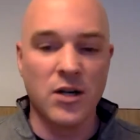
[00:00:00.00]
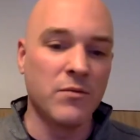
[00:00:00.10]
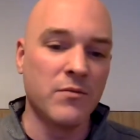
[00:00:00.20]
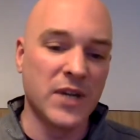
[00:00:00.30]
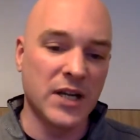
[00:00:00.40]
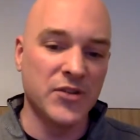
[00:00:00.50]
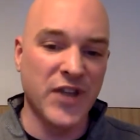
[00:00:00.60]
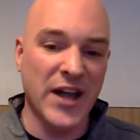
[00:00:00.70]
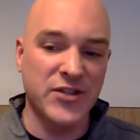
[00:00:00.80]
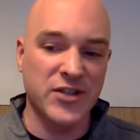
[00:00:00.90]
because
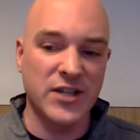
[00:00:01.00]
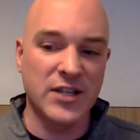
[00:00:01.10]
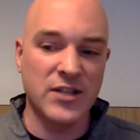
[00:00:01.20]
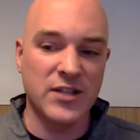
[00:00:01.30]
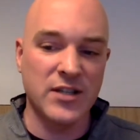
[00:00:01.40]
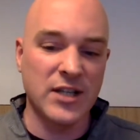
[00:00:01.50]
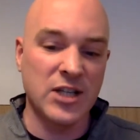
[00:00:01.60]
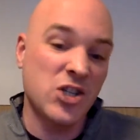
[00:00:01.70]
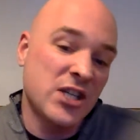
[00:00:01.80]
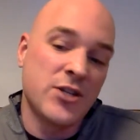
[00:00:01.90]
it's
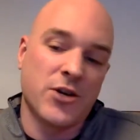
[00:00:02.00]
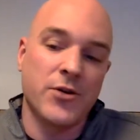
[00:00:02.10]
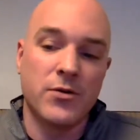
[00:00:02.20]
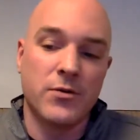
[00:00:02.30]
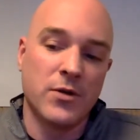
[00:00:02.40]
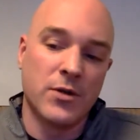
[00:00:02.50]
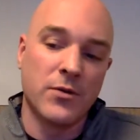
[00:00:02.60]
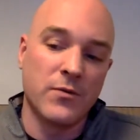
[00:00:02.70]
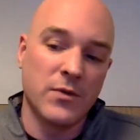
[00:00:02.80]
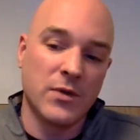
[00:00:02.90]
just easier. You know,
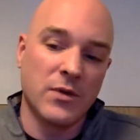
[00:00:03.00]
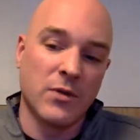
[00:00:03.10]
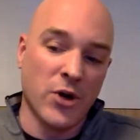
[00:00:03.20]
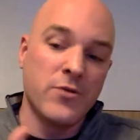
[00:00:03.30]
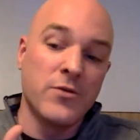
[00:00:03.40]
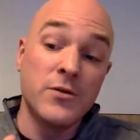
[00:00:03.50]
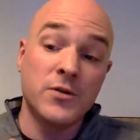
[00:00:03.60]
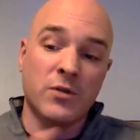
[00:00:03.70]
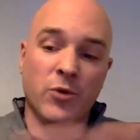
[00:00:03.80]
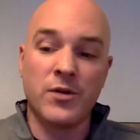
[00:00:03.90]
the more you use,
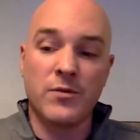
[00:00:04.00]
the more